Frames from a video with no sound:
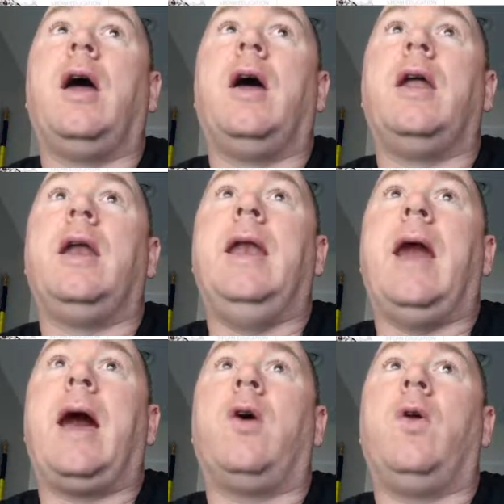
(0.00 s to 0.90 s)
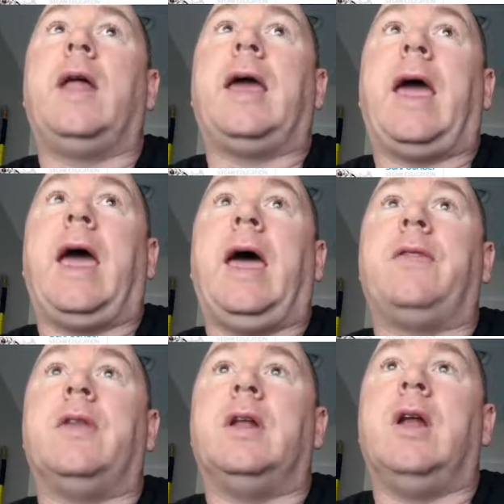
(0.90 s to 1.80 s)
not only at
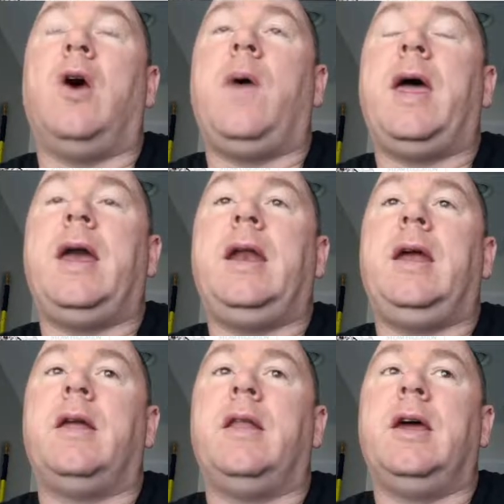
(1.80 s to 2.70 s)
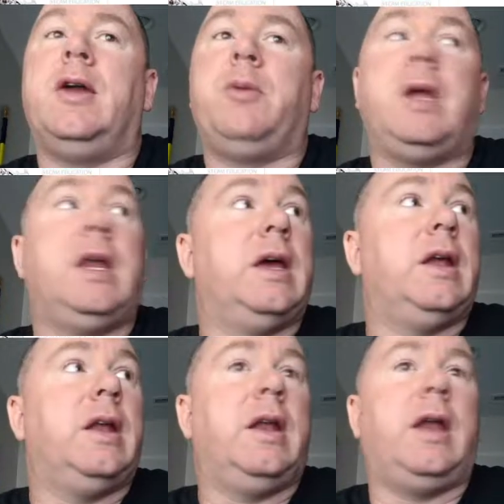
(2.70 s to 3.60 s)
the low end, the intermediate,
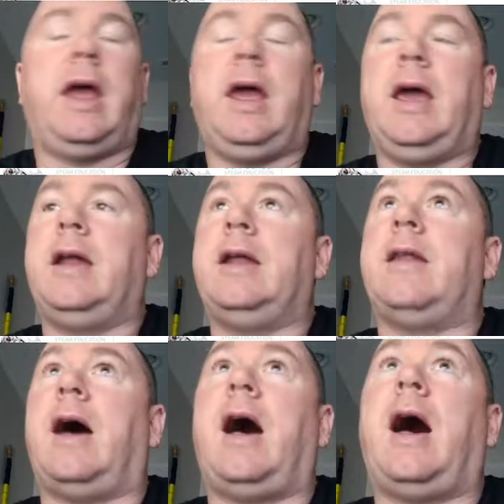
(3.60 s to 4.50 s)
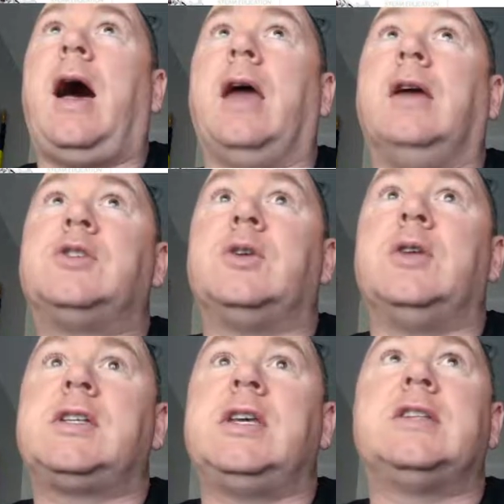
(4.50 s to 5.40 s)
and the high. So let's
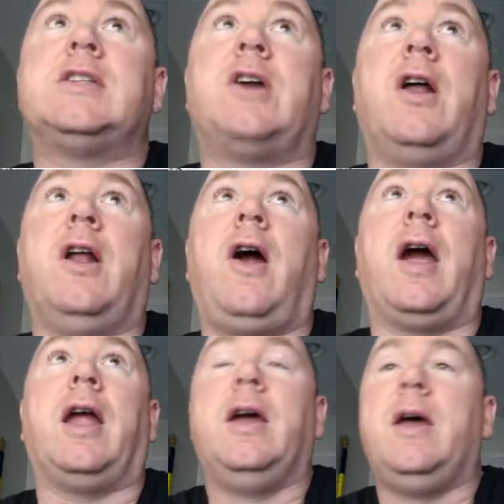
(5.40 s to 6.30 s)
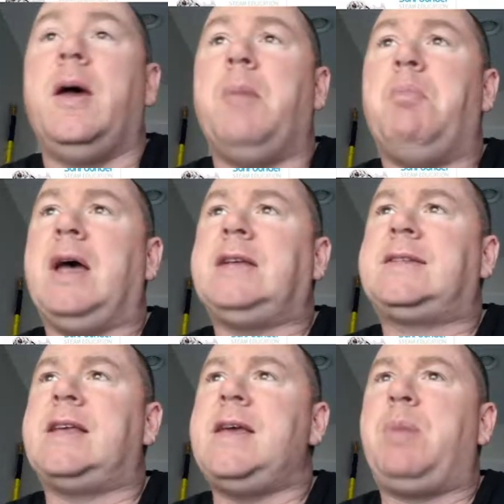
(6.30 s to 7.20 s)
get started. All right, best
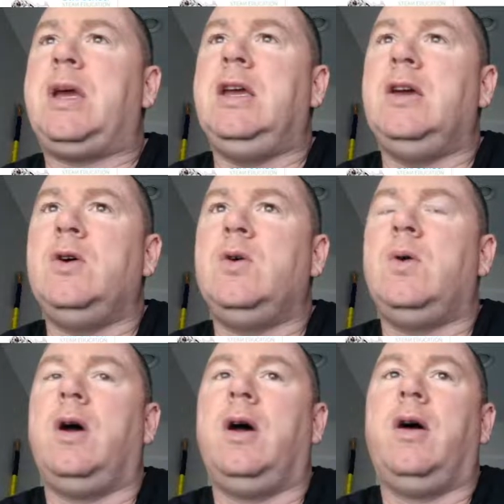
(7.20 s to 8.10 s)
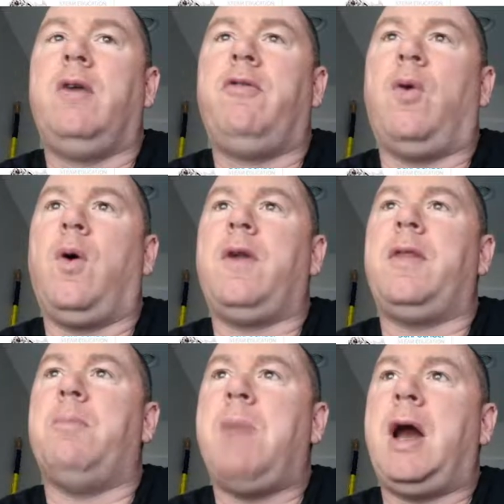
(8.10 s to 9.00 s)
CPU for the
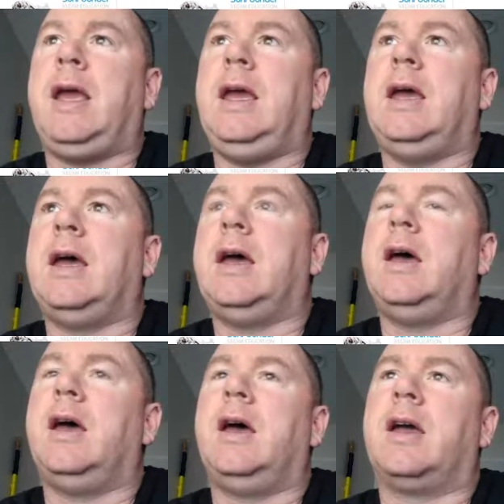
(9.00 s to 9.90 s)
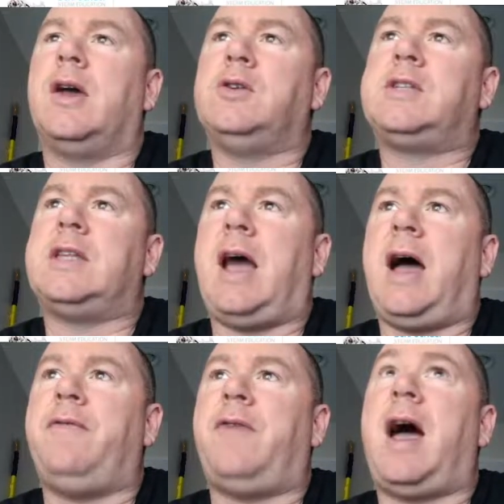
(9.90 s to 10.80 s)
money goes to the
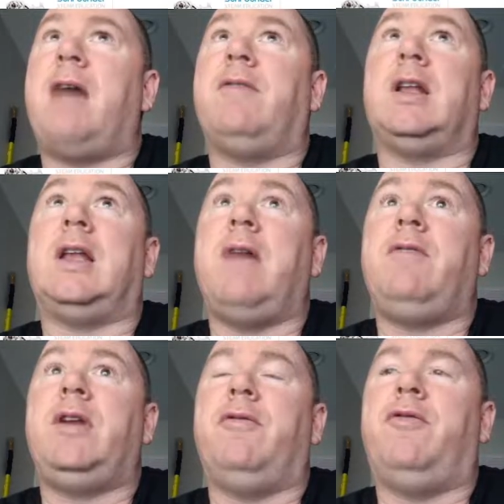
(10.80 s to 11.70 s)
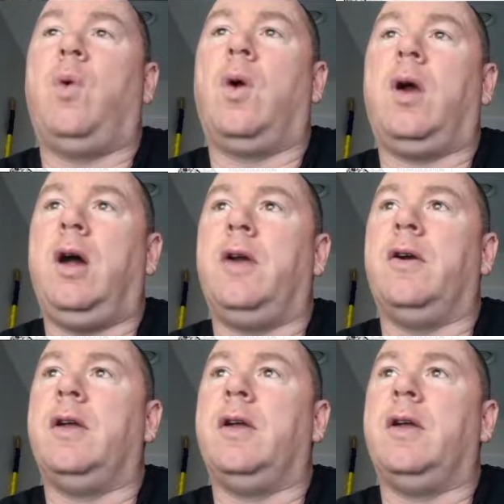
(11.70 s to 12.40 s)
i5 11400.